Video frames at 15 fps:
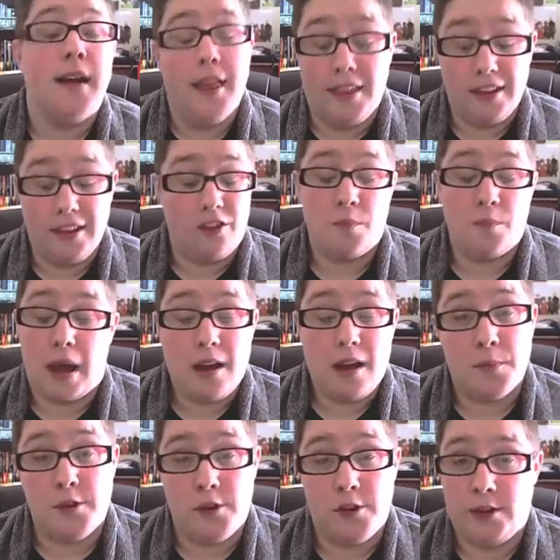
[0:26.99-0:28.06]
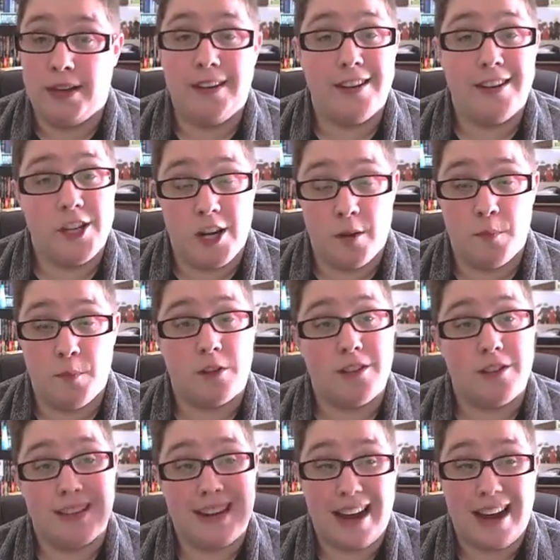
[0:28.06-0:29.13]
This is my opportunity to share books
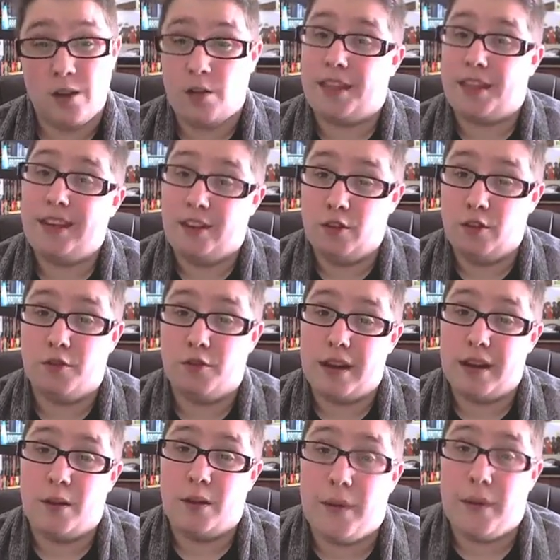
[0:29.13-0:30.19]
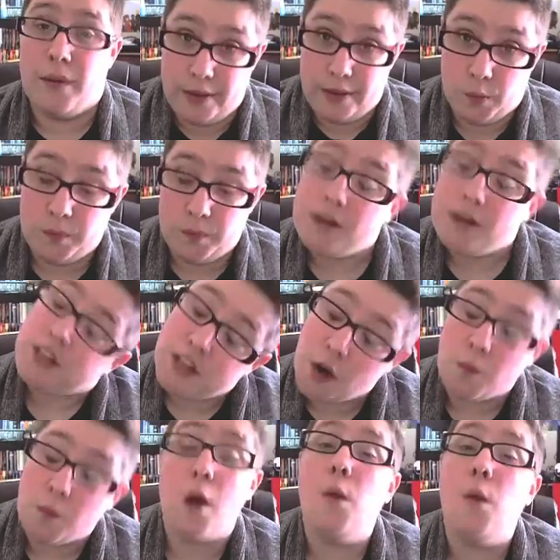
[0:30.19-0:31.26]
that I don't think you've read with you.
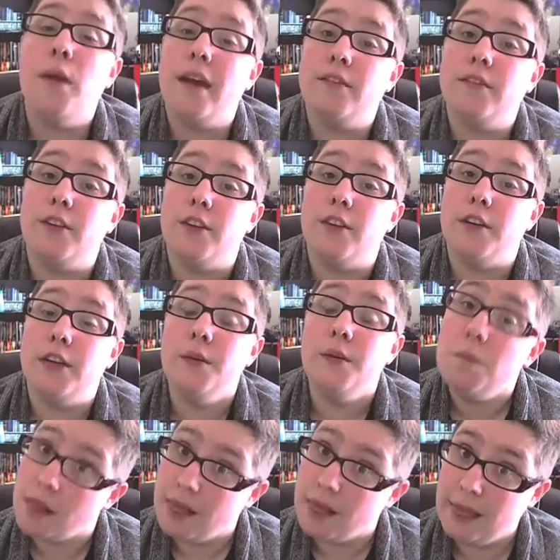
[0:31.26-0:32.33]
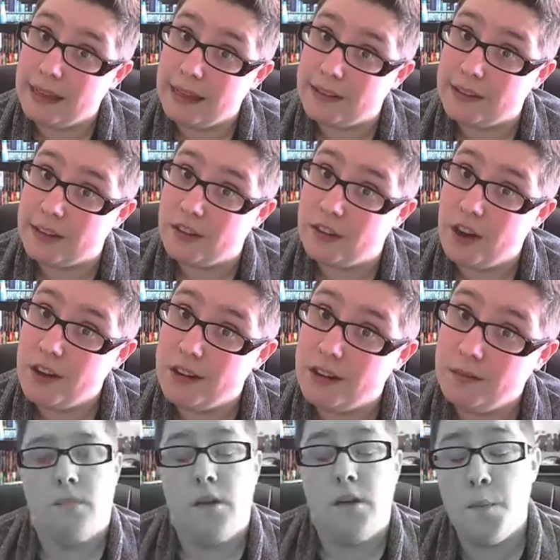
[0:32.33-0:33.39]
So, without further ado, let's get started.
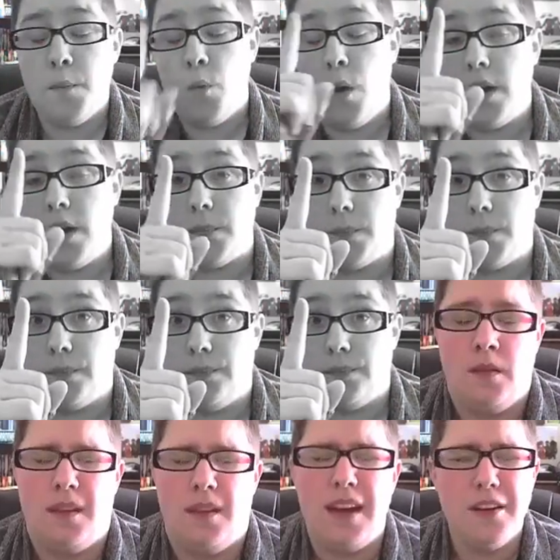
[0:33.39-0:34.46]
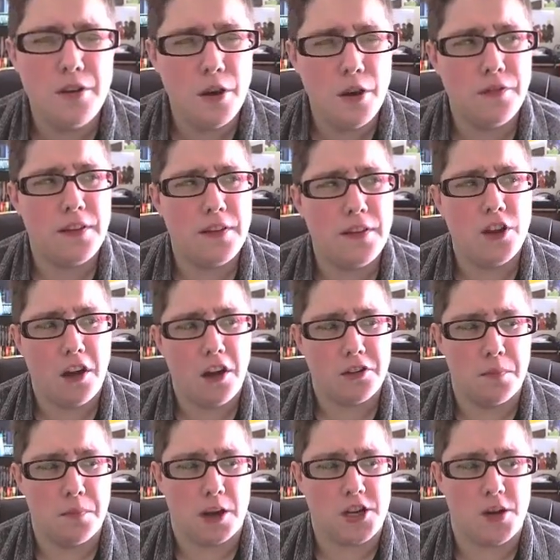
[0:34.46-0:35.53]
Number 1. I don't know if I've talked
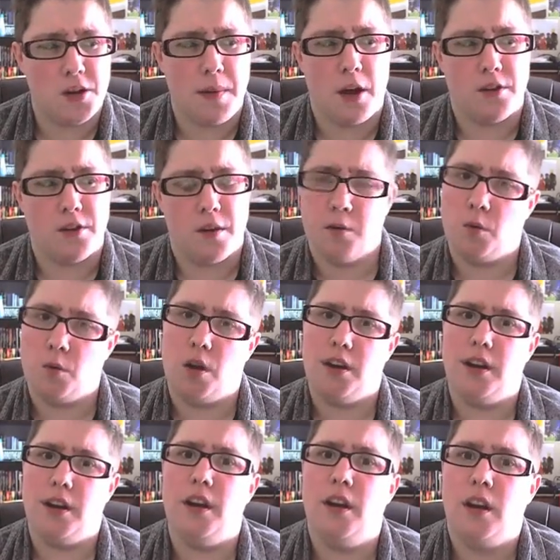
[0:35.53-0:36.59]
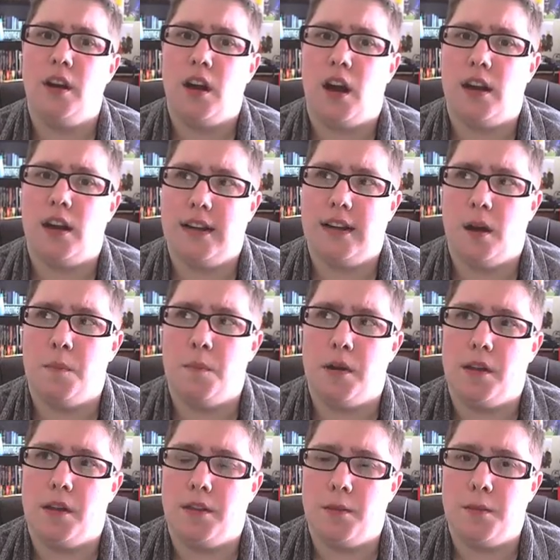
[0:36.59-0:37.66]
much about number 1 on here,
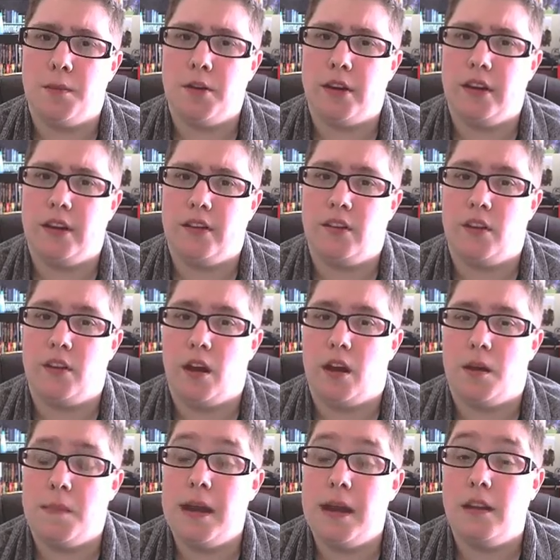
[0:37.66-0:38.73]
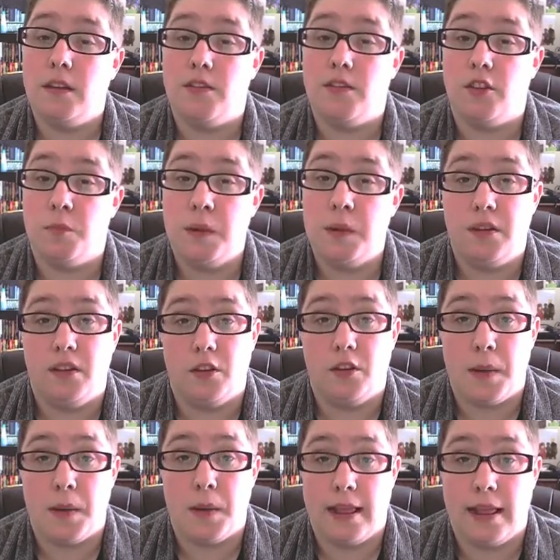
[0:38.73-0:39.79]
but the book is Male of the Species
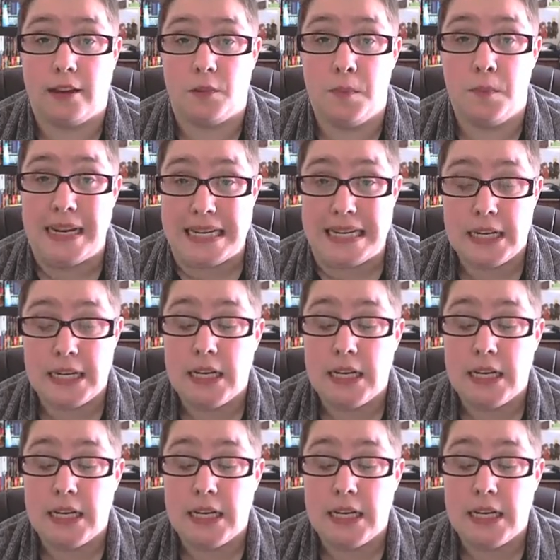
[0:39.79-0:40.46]
by Alex Mint.